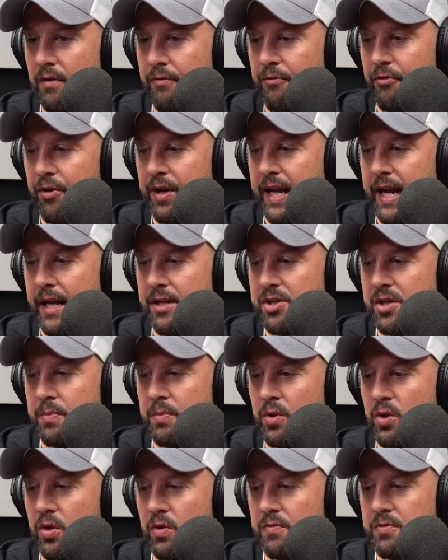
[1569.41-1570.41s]
free agent
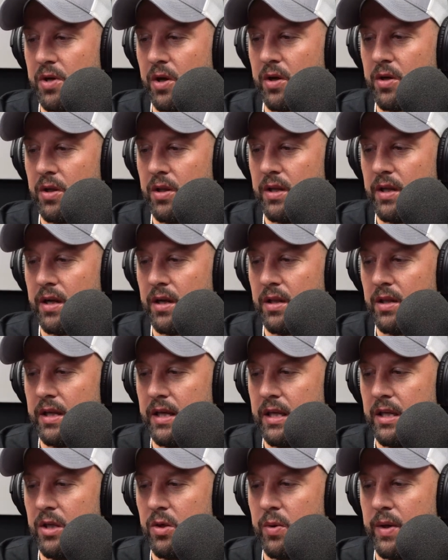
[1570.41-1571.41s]
moves are clearly
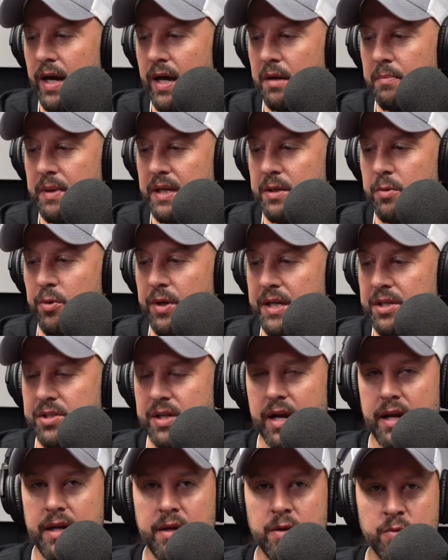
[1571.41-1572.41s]
you got to be re
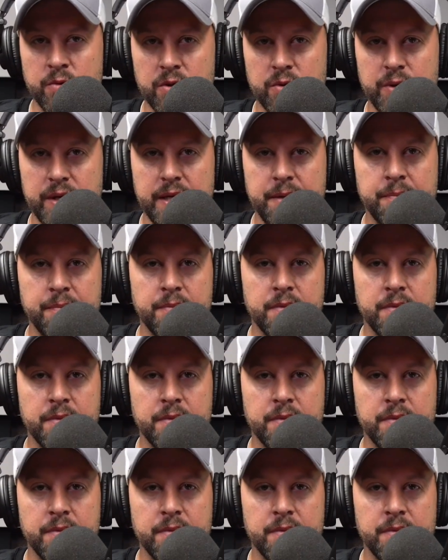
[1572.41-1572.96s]
signing Rui.